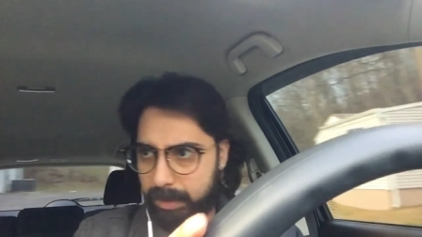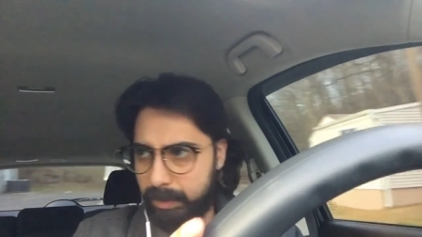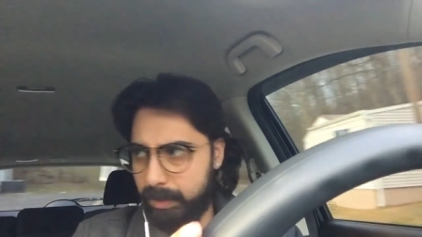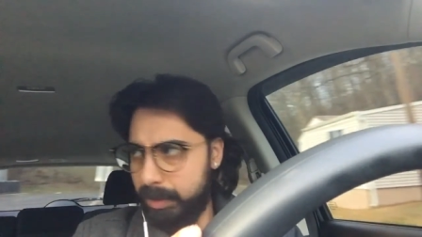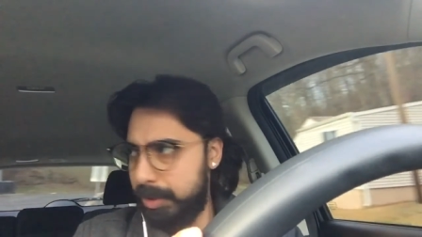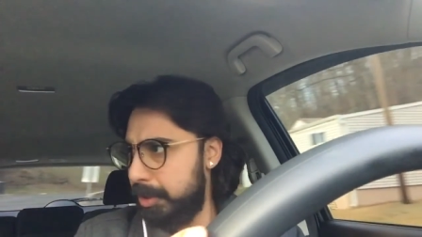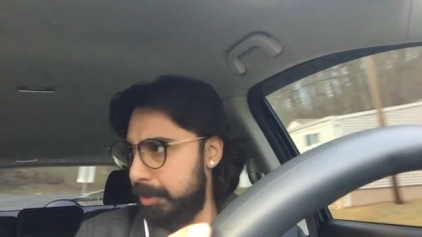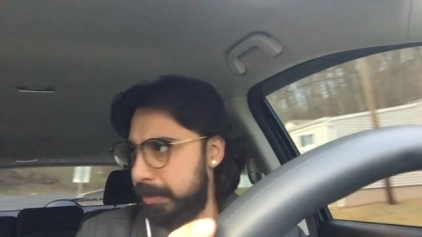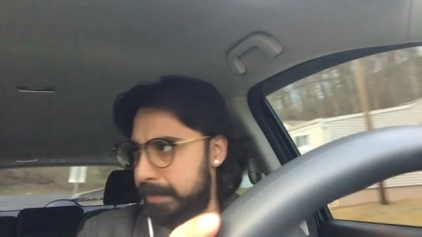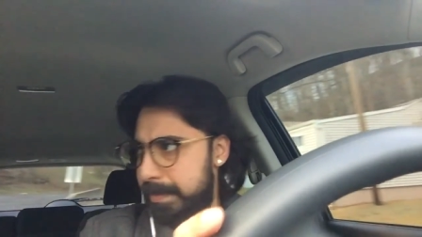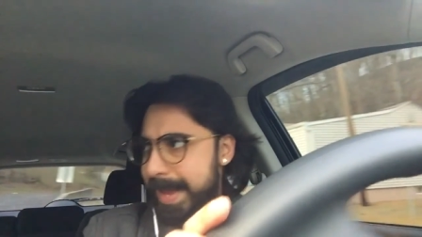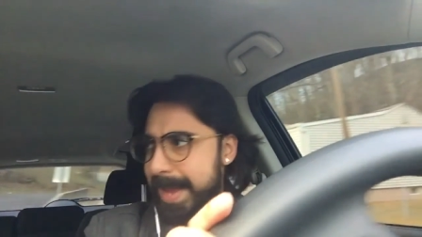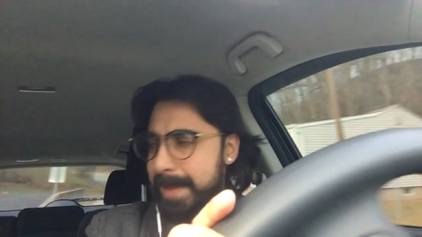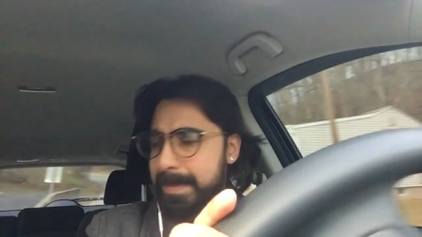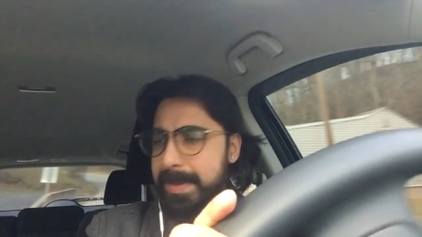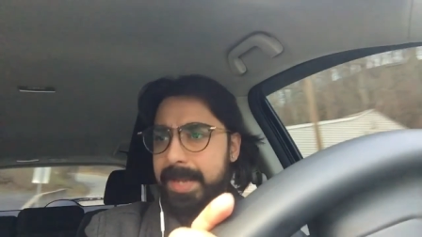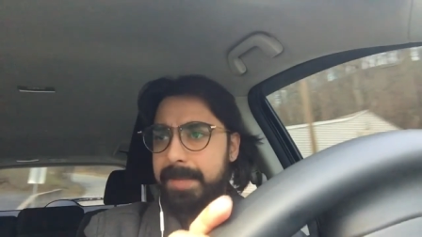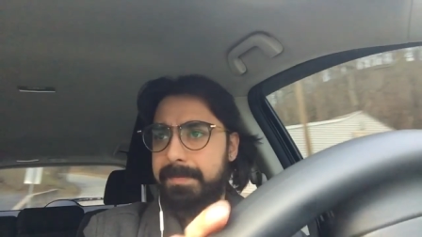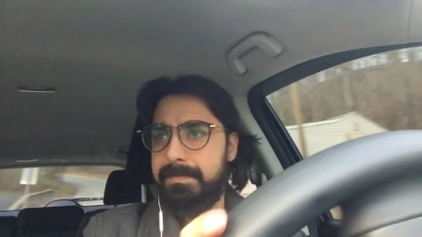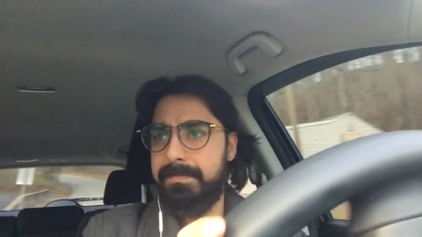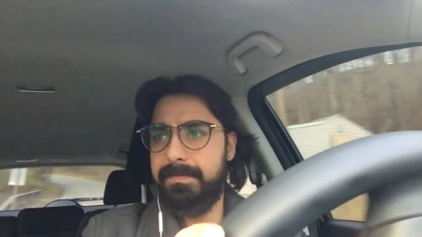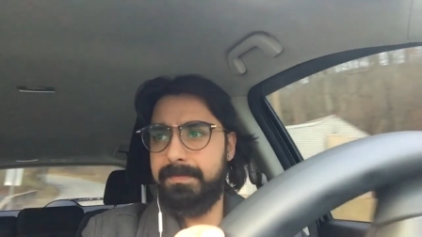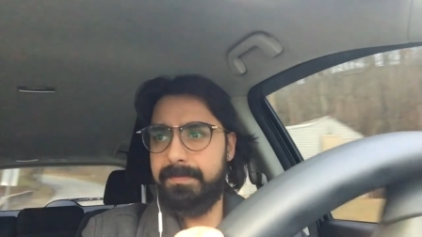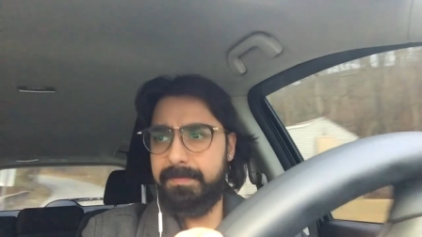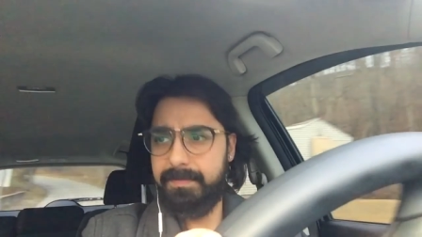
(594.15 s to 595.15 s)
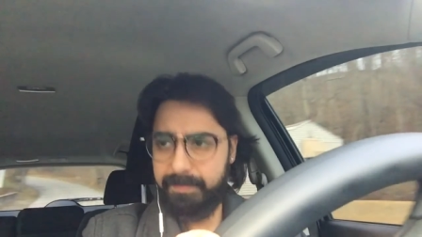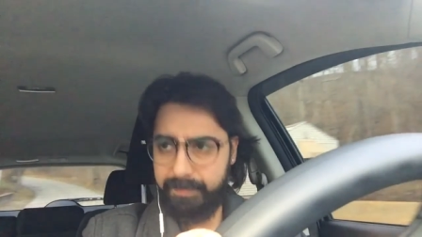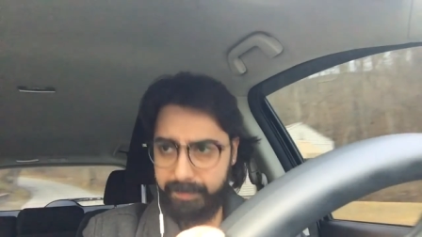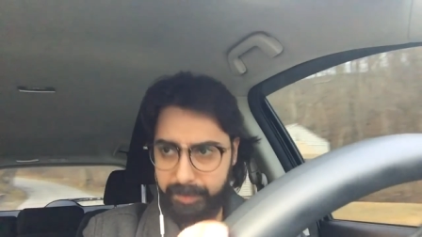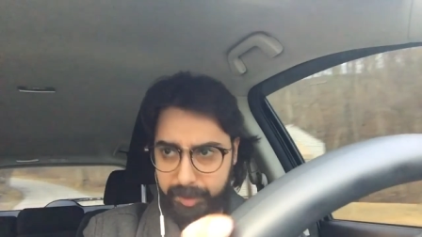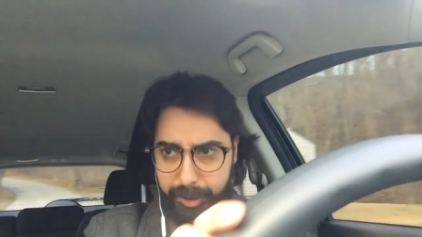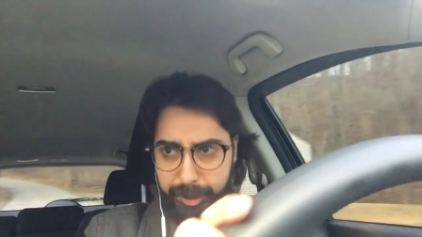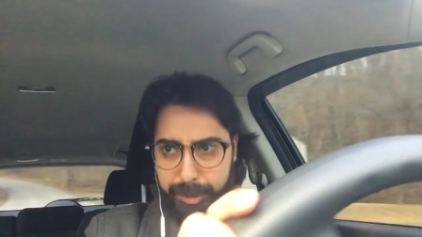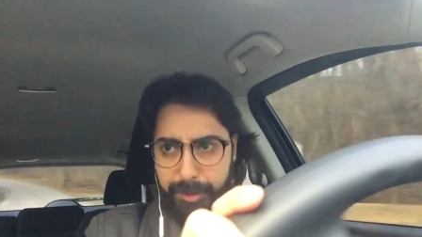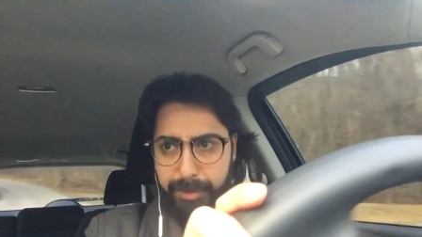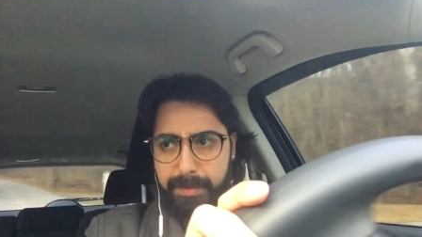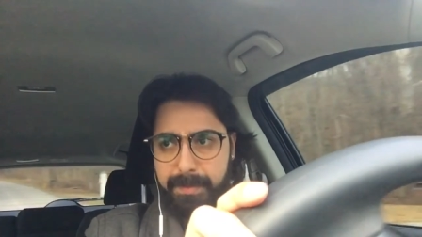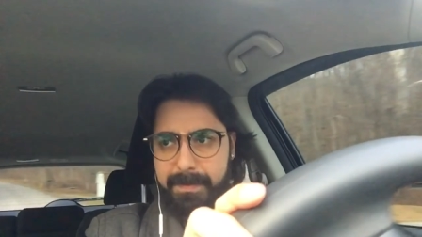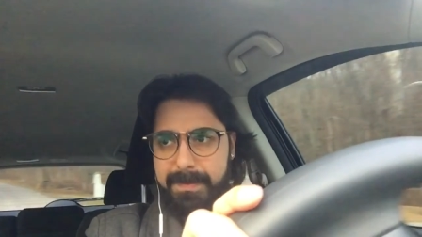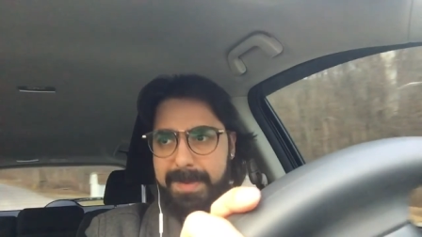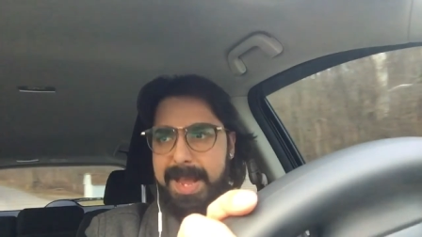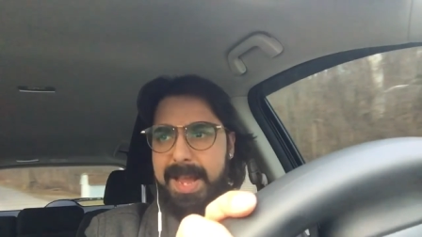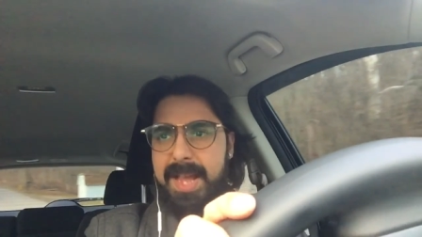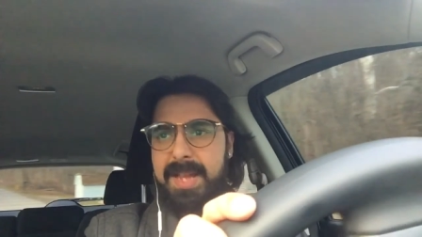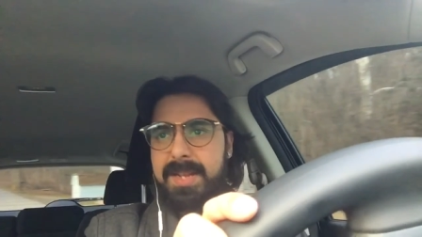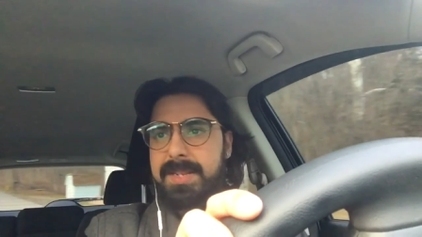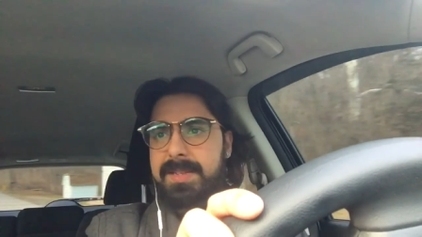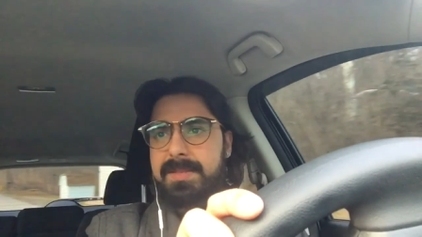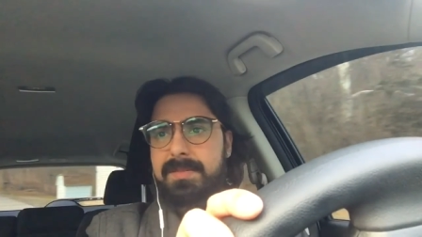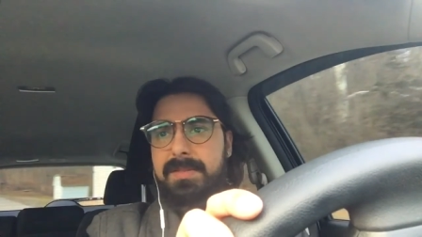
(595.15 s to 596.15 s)
which was maybe two
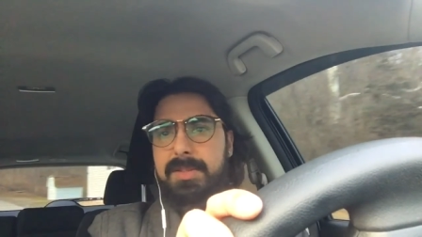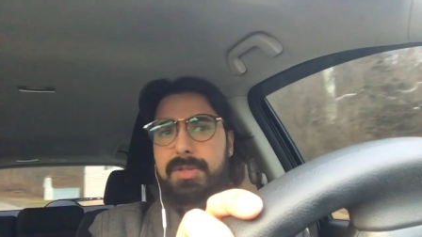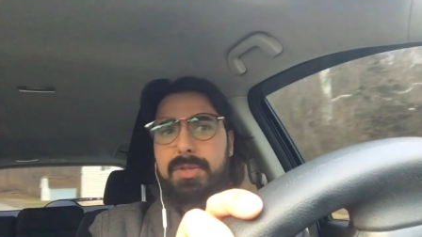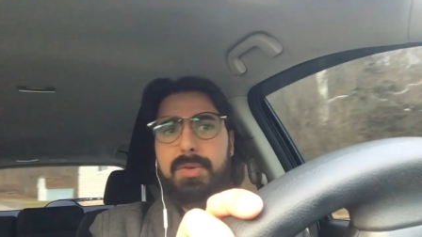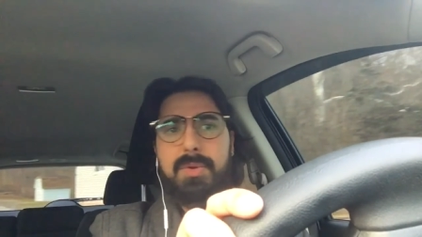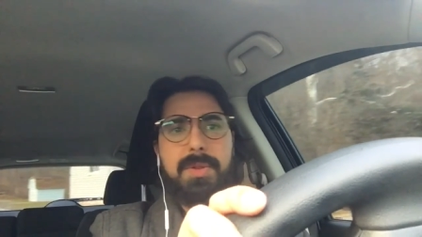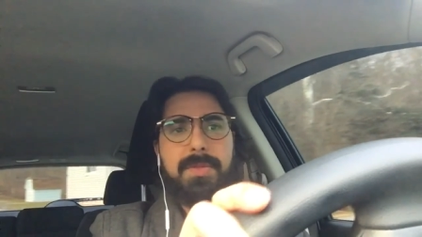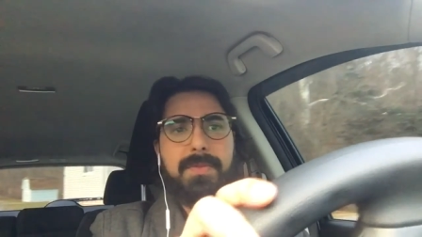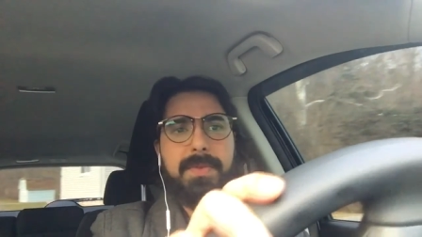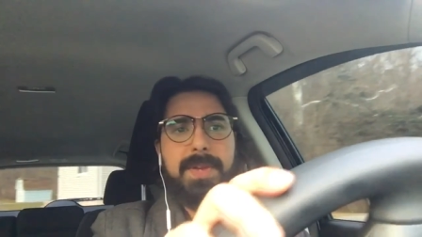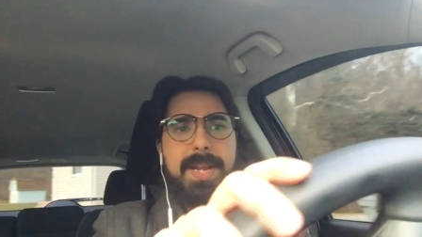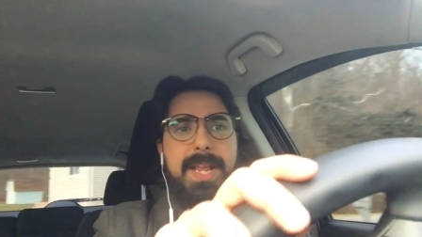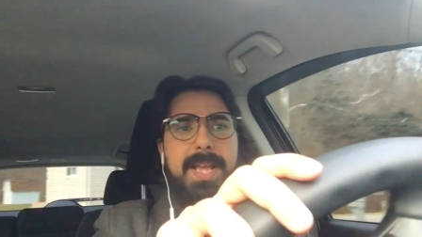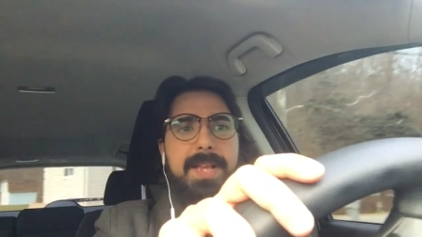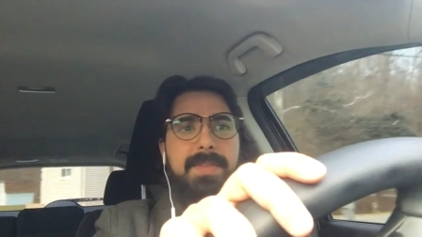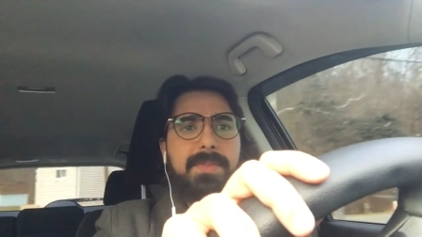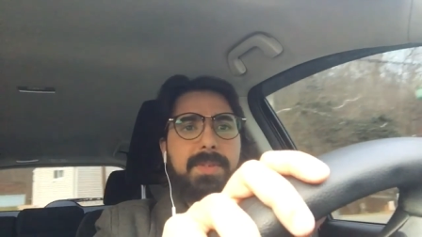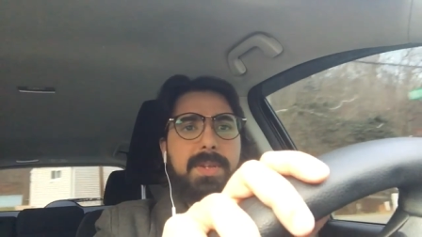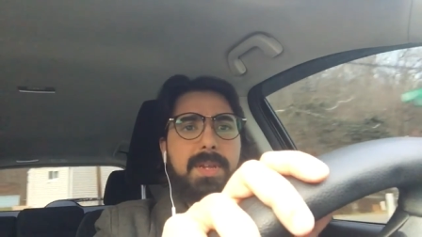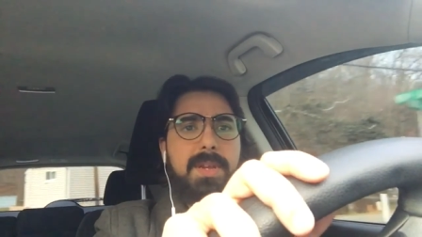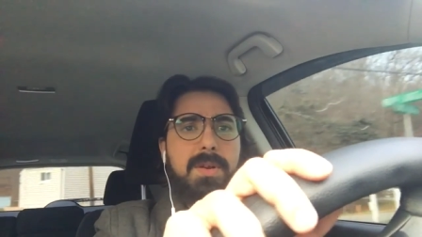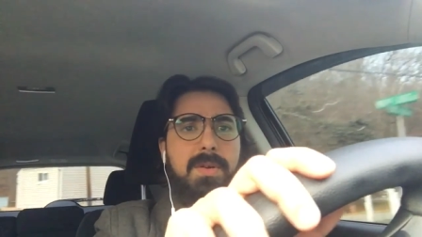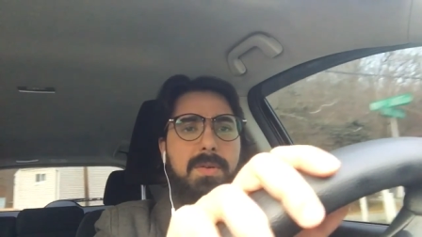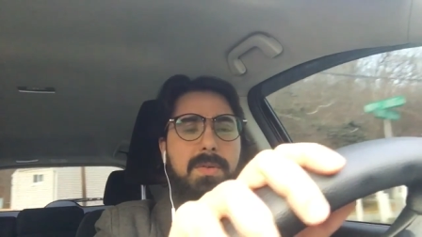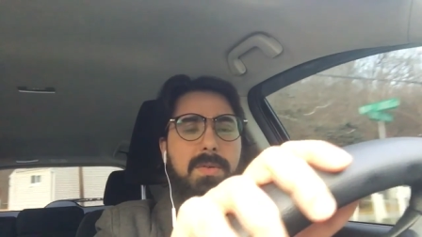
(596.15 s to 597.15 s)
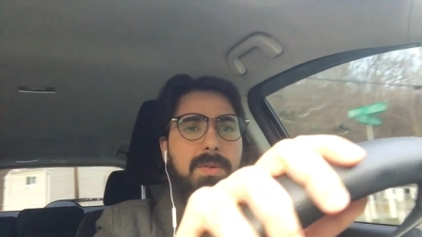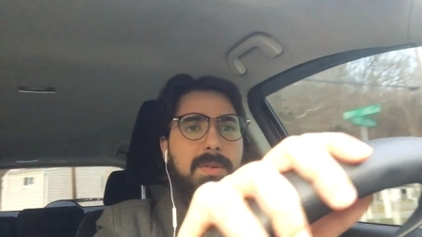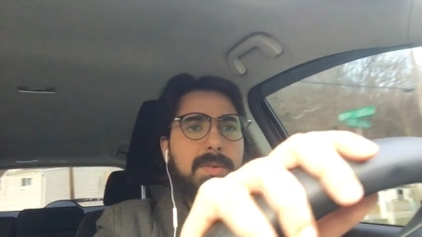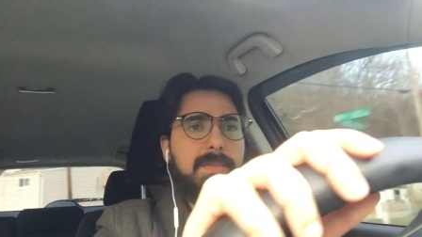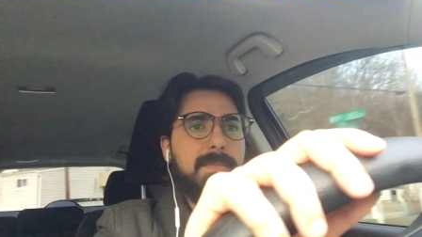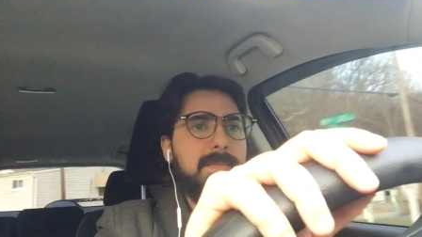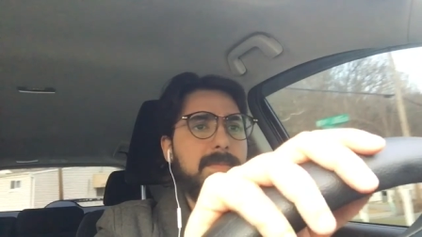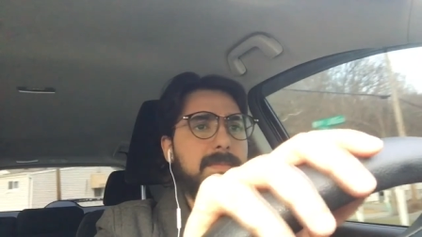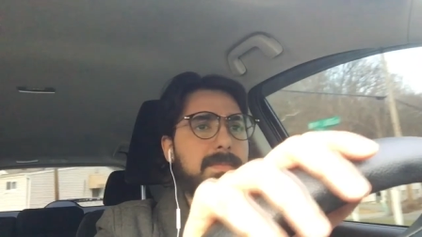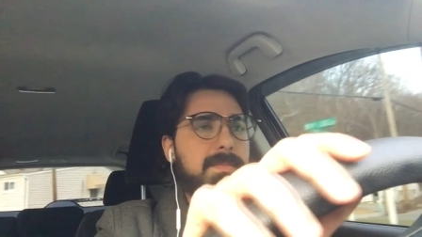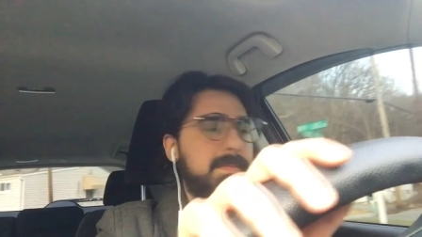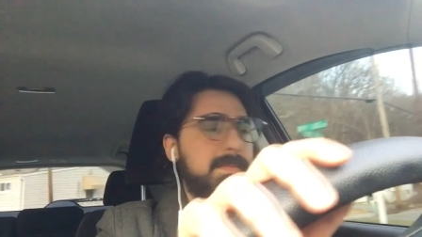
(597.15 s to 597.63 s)
uh, two or three days ago, or